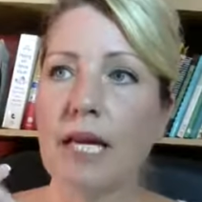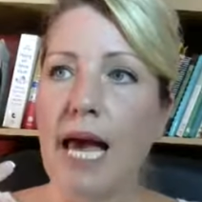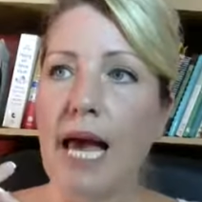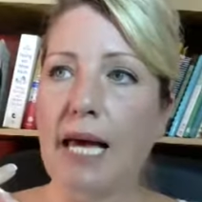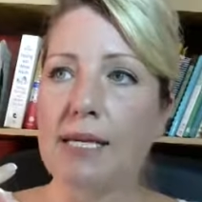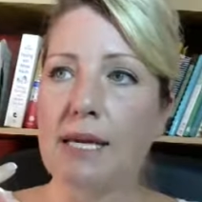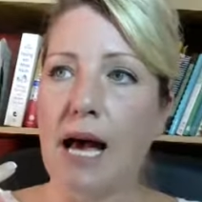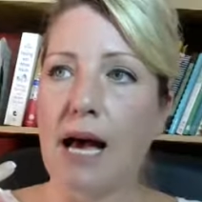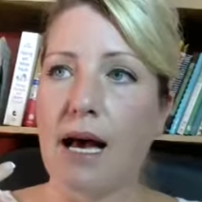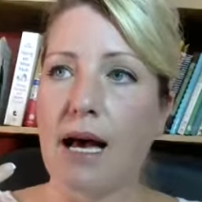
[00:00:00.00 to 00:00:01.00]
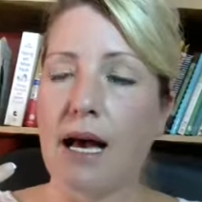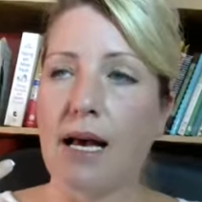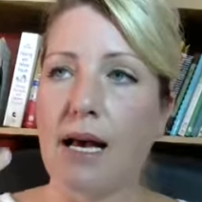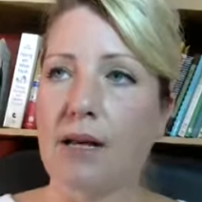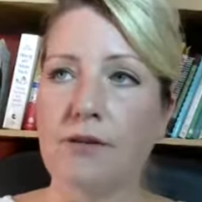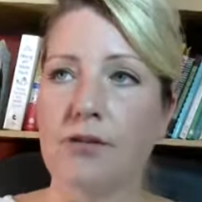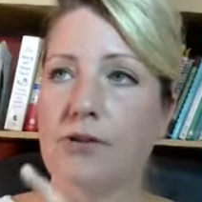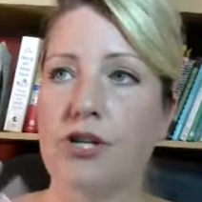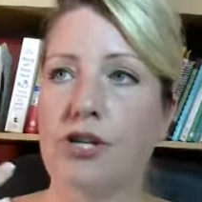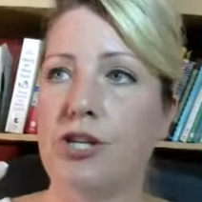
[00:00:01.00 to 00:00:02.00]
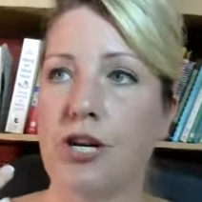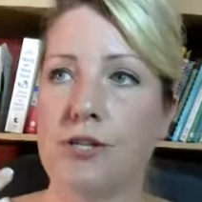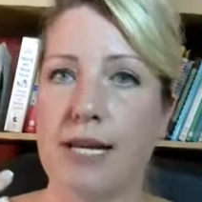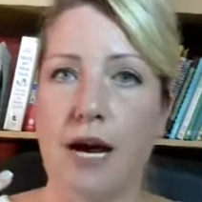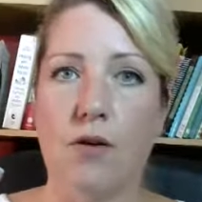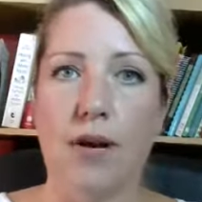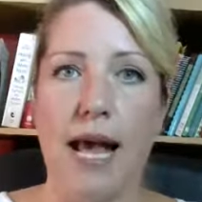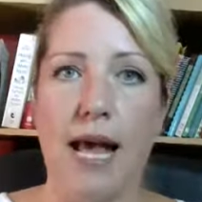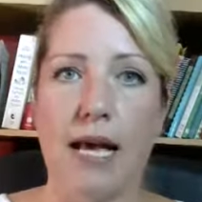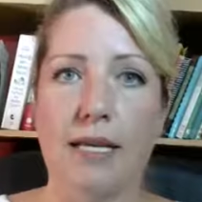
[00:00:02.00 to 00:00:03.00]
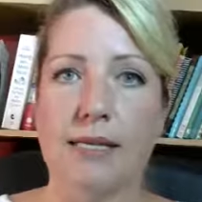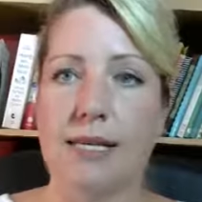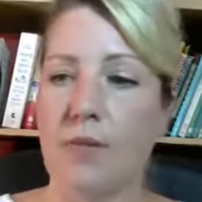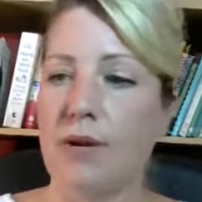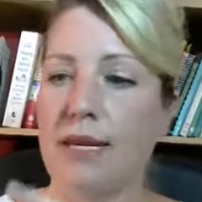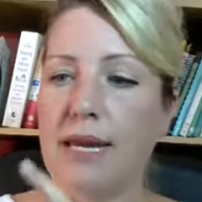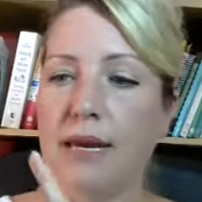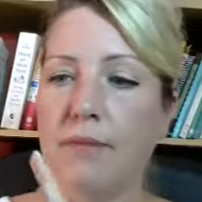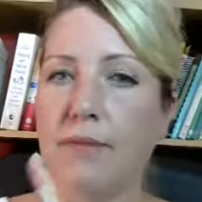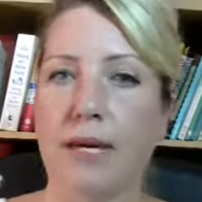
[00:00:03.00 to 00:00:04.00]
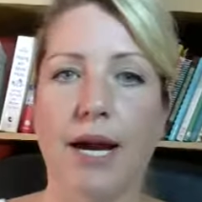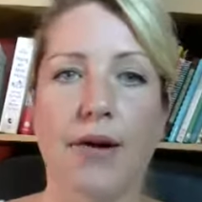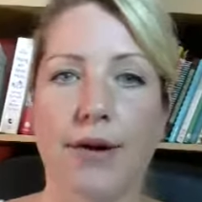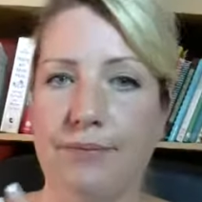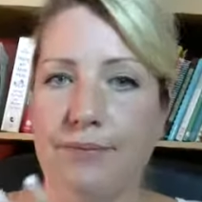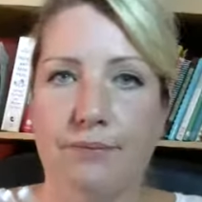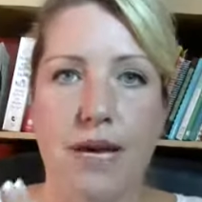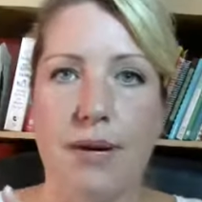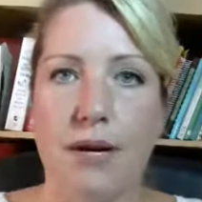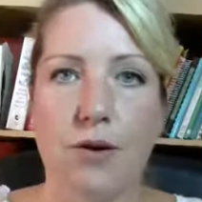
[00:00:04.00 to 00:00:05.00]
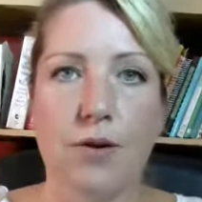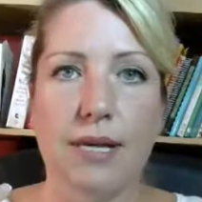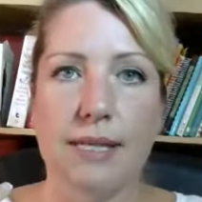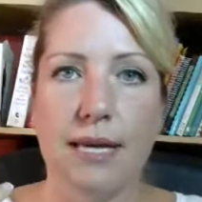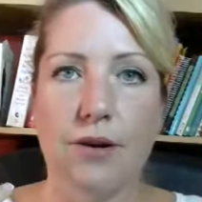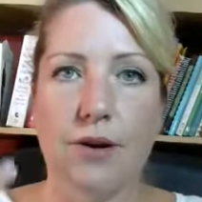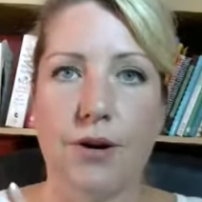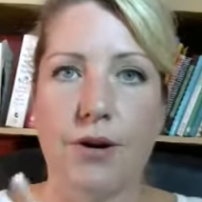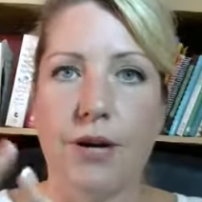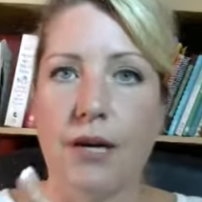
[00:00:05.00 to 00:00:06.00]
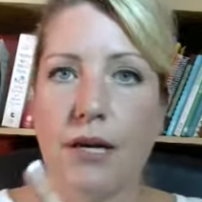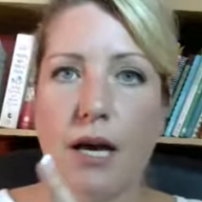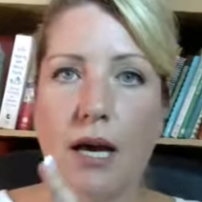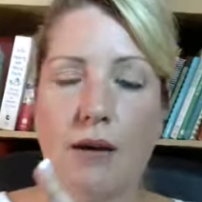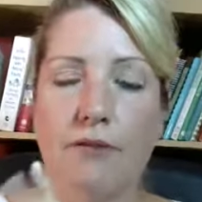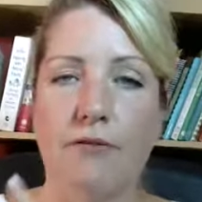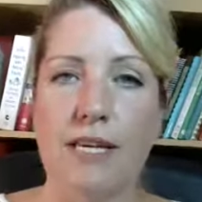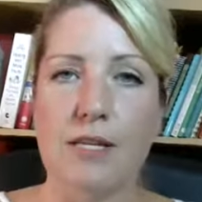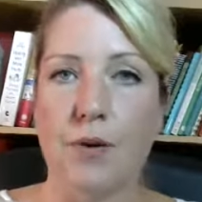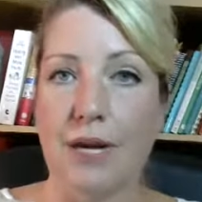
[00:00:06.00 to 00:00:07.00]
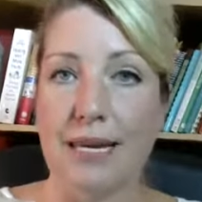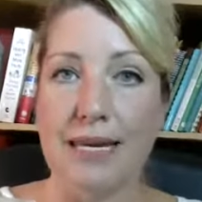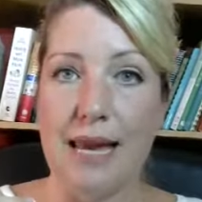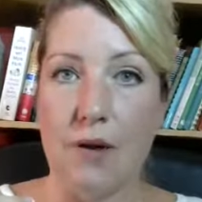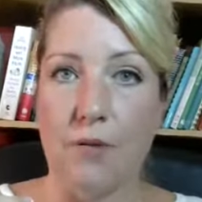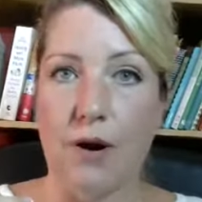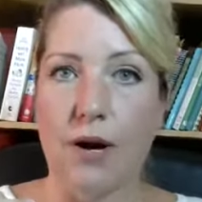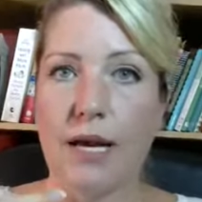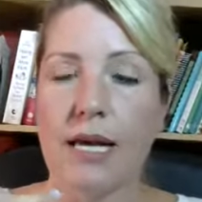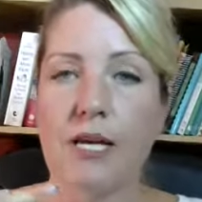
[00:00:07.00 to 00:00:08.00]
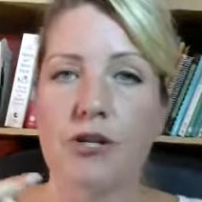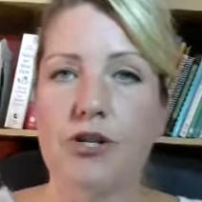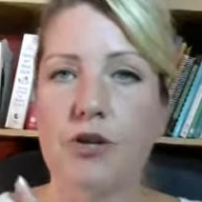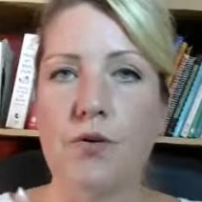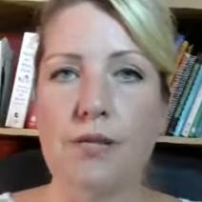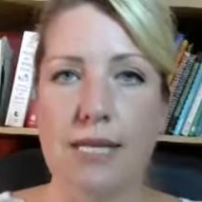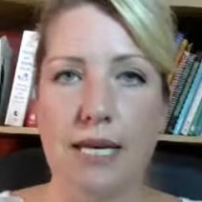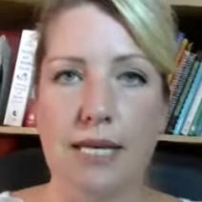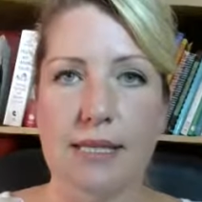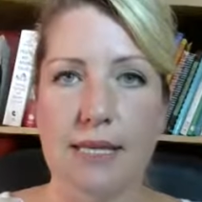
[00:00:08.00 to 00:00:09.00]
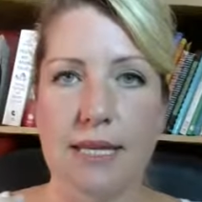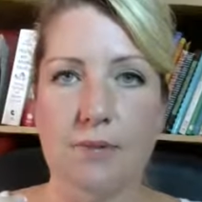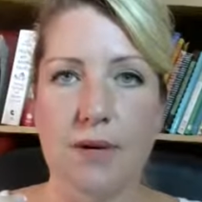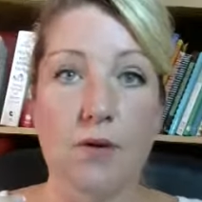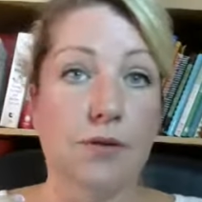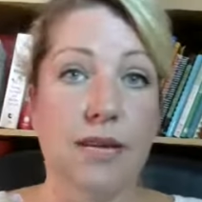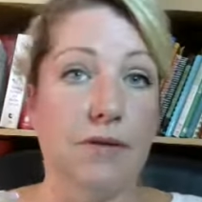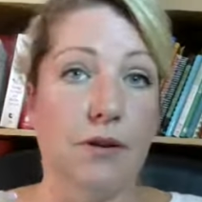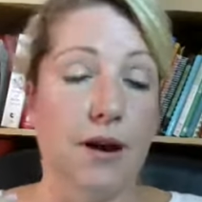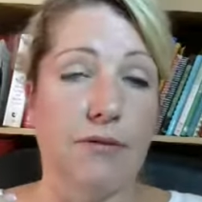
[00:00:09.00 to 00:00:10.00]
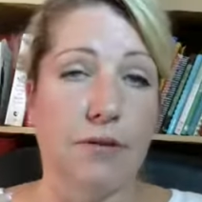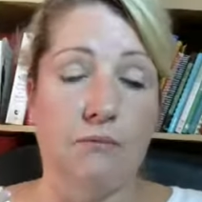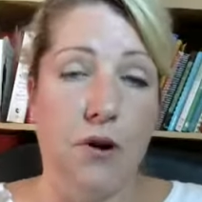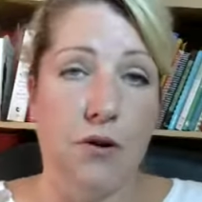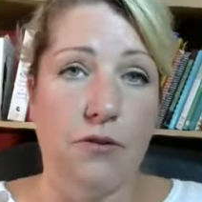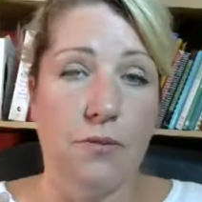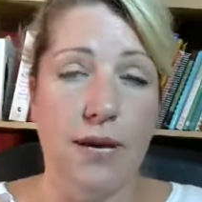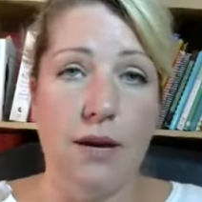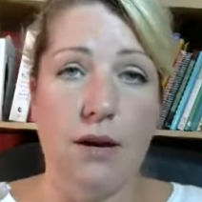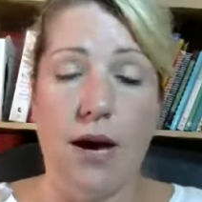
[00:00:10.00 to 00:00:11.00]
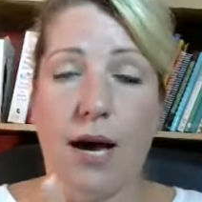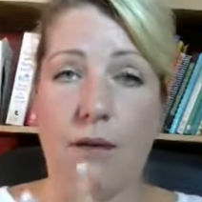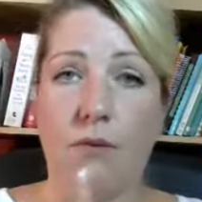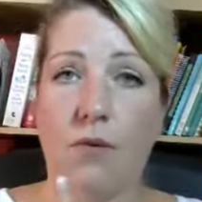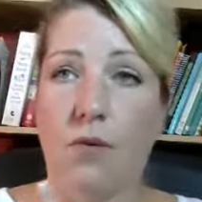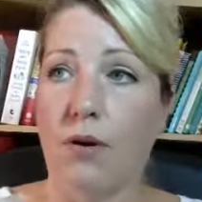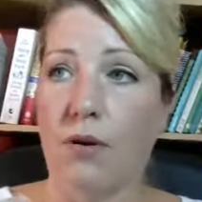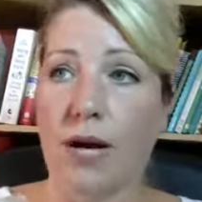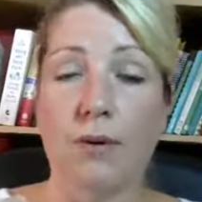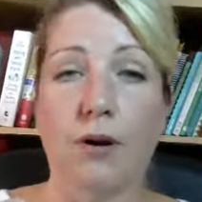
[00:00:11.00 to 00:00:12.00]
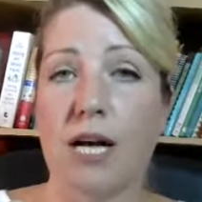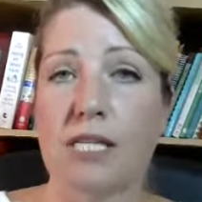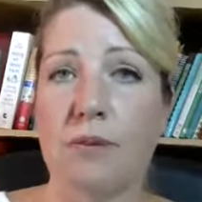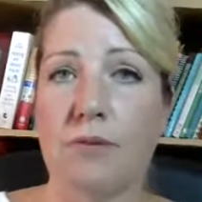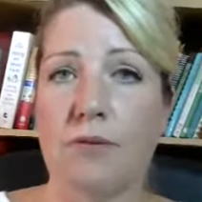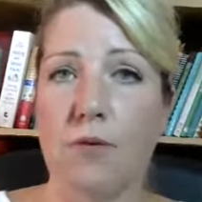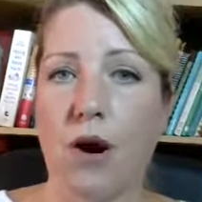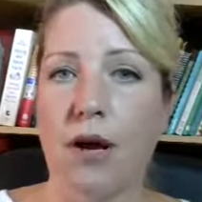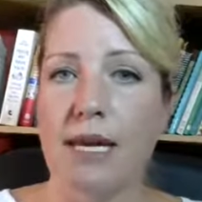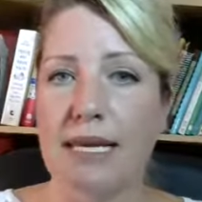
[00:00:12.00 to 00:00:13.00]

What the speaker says: And so she shares it out, and someone named Karen, maybe, who is in her Facebook network, tunes in and sees me, who's never ever heard of me or come across me before.